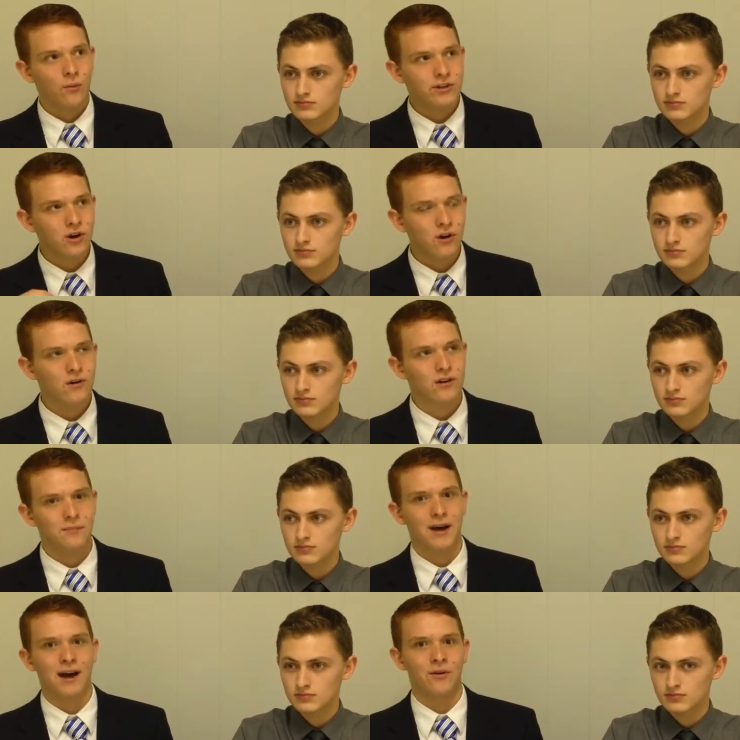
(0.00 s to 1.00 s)
Speaker 1: we talk
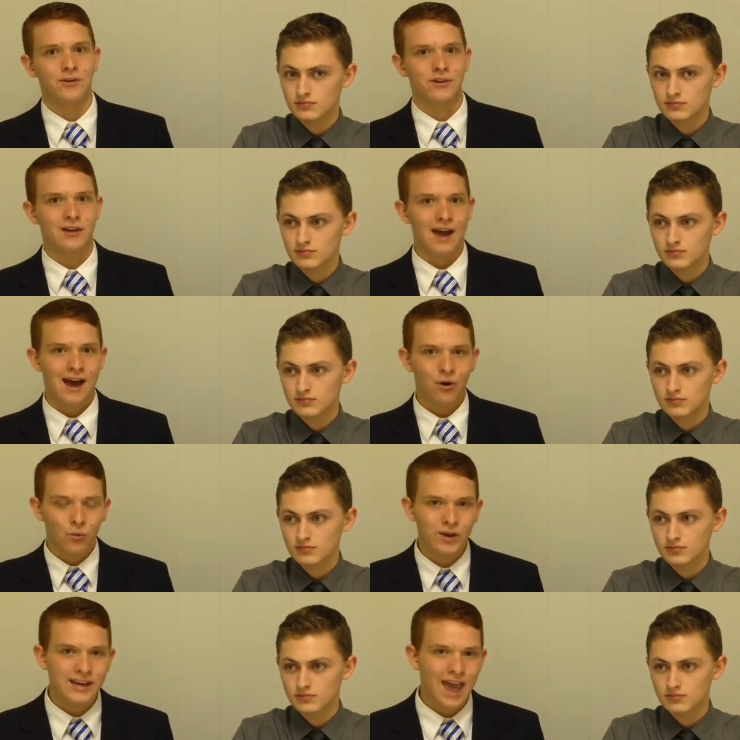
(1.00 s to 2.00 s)
about how
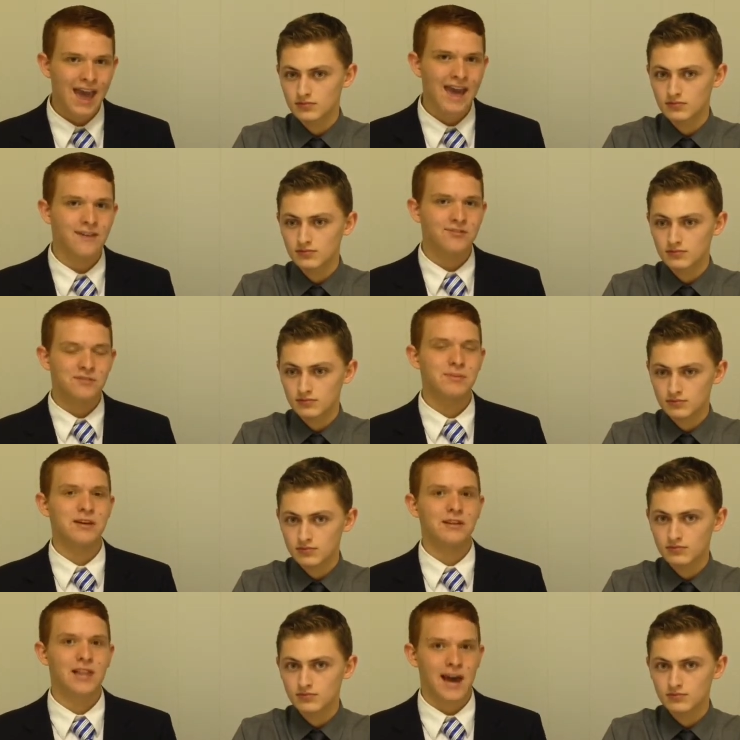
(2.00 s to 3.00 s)
we have to
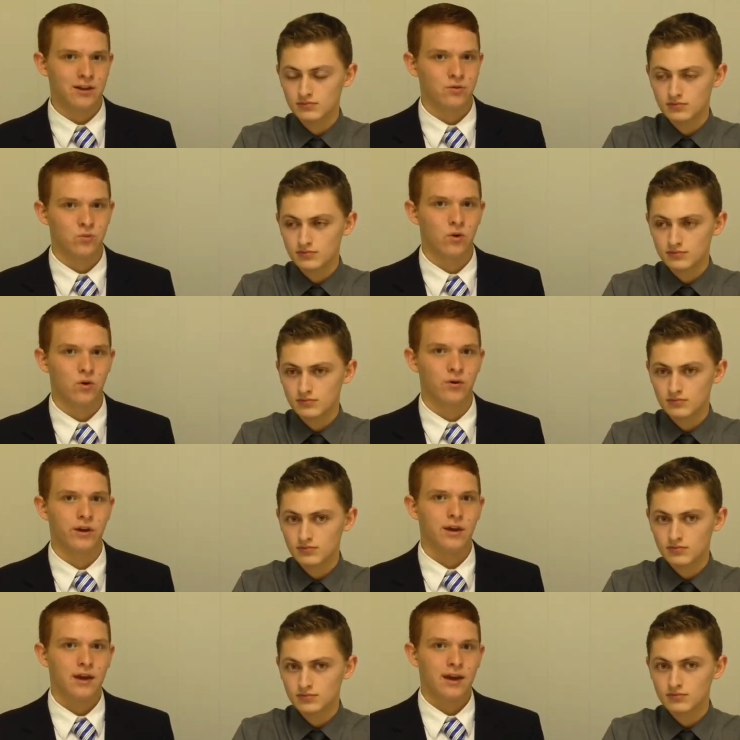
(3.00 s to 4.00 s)
be the light of the world
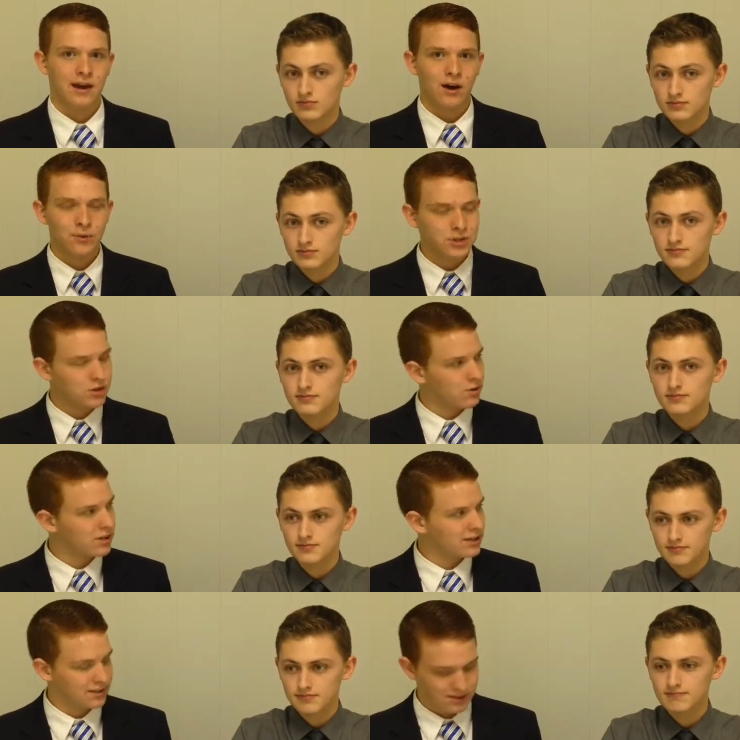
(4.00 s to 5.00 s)
and how we show
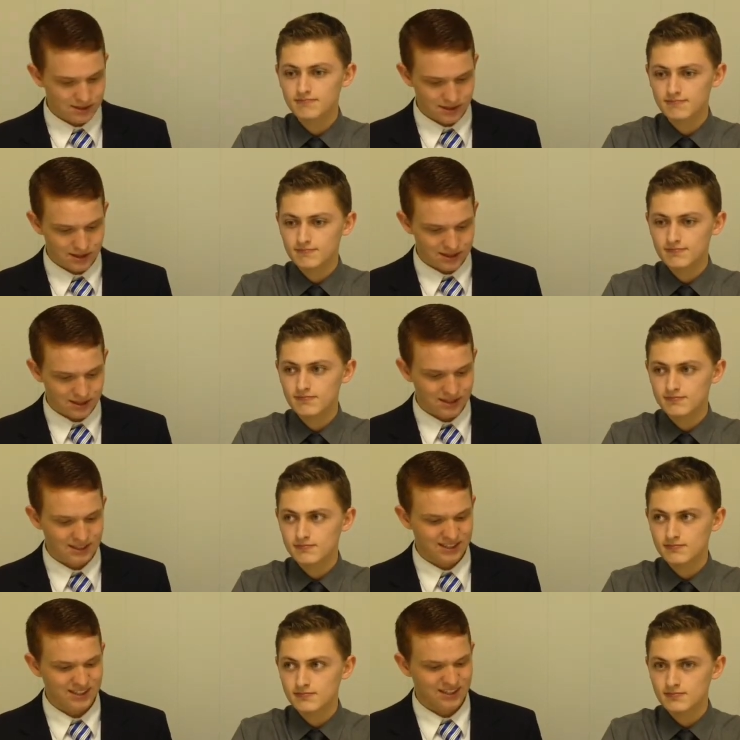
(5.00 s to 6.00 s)
these
Speaker 2: these
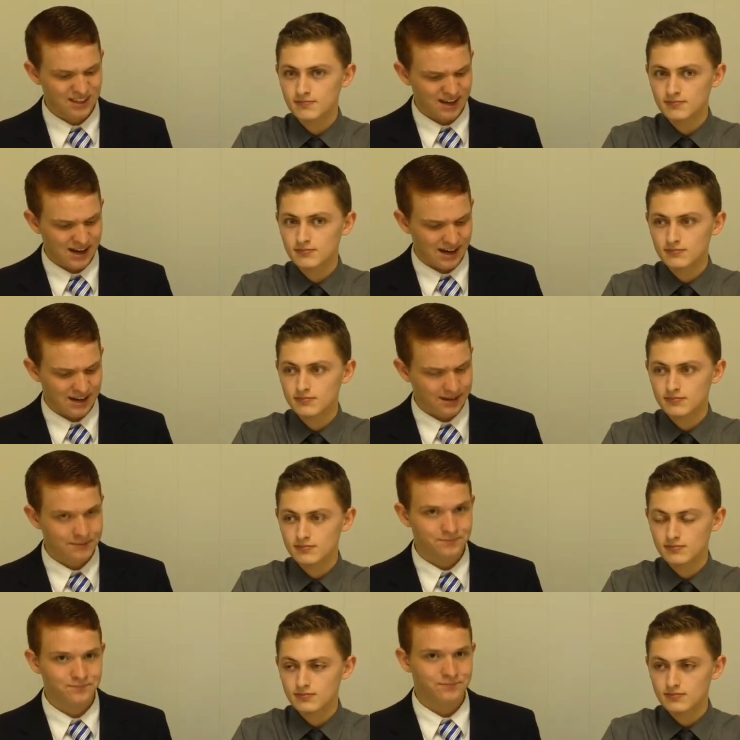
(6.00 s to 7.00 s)
these
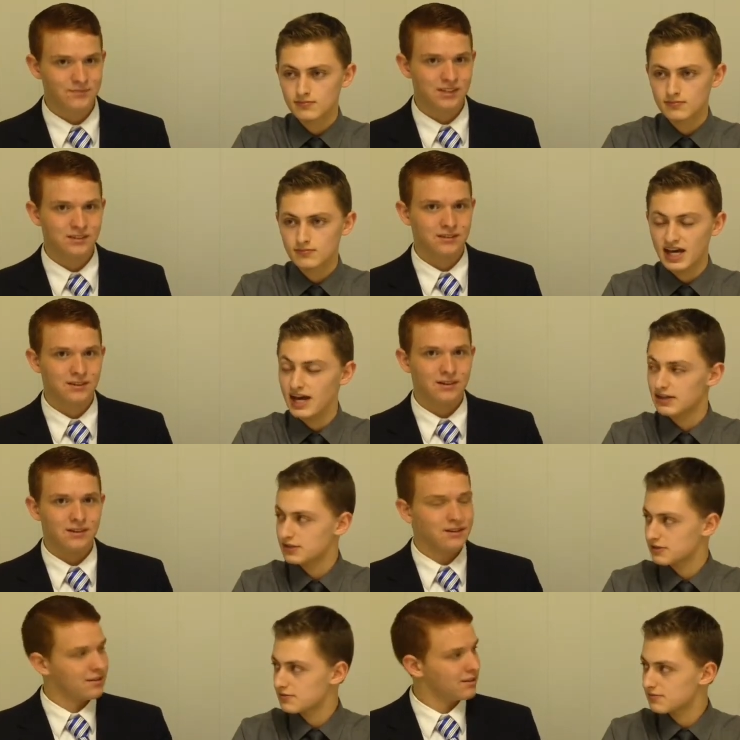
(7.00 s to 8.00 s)
uh,
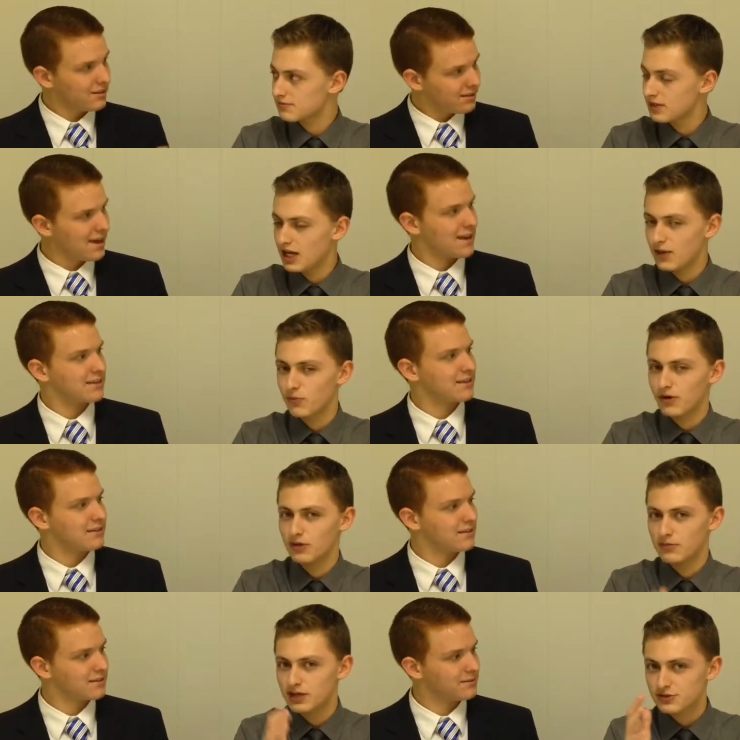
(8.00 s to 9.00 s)
acts. Yes. And one
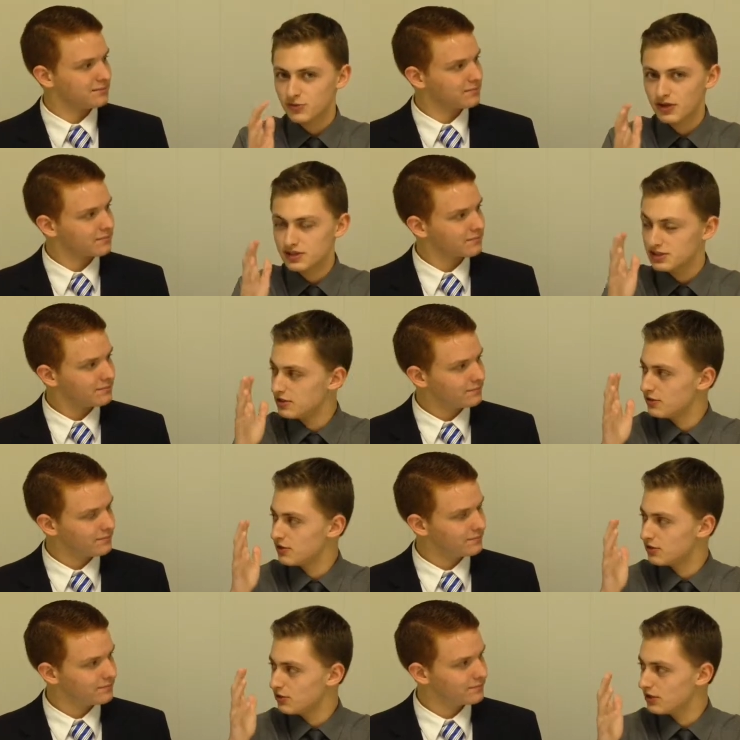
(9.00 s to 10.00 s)
of the best ways that you
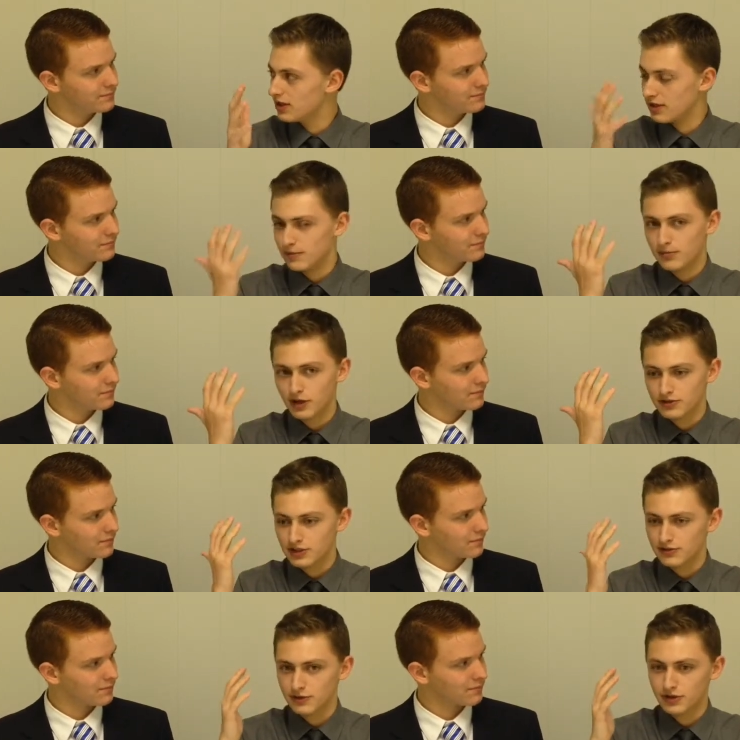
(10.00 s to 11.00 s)
can do that, and I
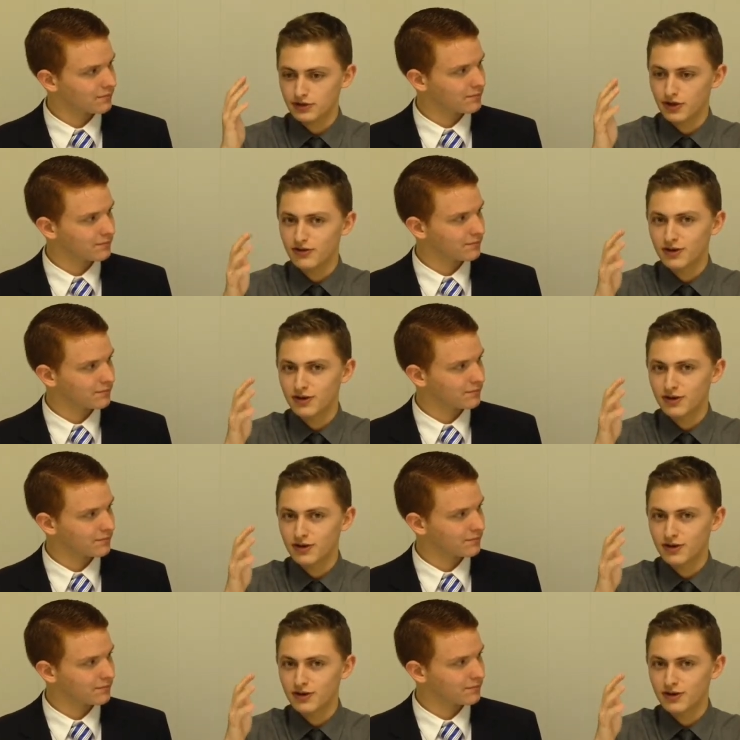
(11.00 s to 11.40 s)
apologize for cutting you